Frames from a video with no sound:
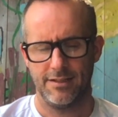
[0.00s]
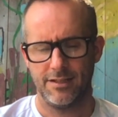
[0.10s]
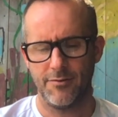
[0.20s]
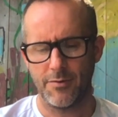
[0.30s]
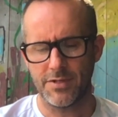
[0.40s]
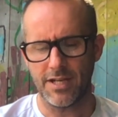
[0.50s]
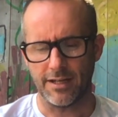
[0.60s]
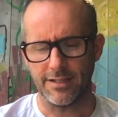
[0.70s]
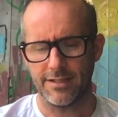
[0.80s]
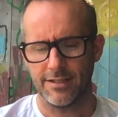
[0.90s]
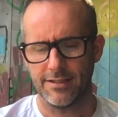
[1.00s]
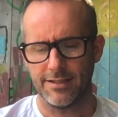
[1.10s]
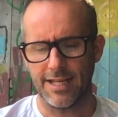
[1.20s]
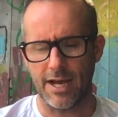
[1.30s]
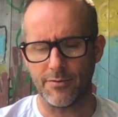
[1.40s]
Though it was night,
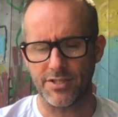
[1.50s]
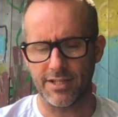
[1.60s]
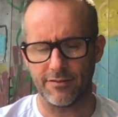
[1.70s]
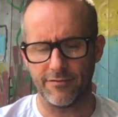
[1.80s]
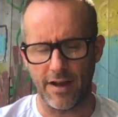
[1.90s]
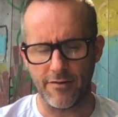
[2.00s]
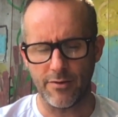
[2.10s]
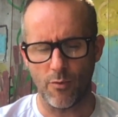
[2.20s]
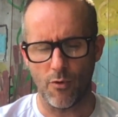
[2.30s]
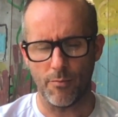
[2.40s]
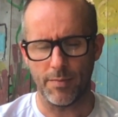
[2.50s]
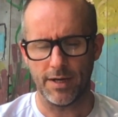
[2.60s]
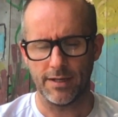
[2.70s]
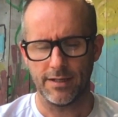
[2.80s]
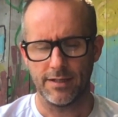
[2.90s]
the air was still very warm.
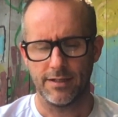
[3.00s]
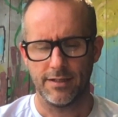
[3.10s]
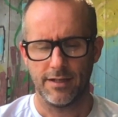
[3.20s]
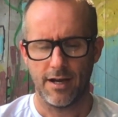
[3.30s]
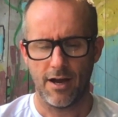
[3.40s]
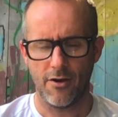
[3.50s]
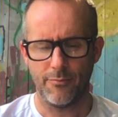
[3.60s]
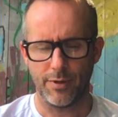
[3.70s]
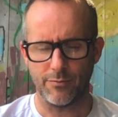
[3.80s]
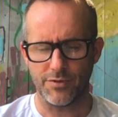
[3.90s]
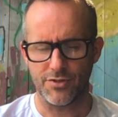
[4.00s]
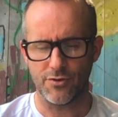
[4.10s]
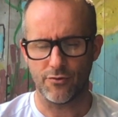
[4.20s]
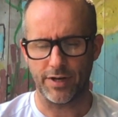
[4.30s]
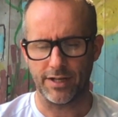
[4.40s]
Armpit was
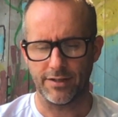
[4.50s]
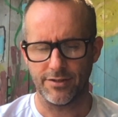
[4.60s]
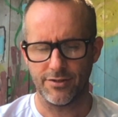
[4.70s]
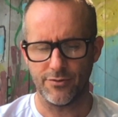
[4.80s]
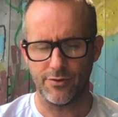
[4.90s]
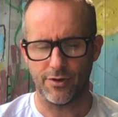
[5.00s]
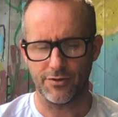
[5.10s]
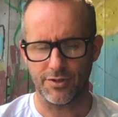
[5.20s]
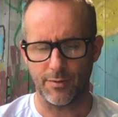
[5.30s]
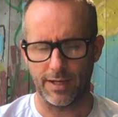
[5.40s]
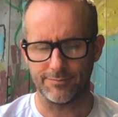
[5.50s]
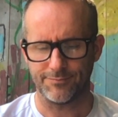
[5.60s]
snoring 2 cots away.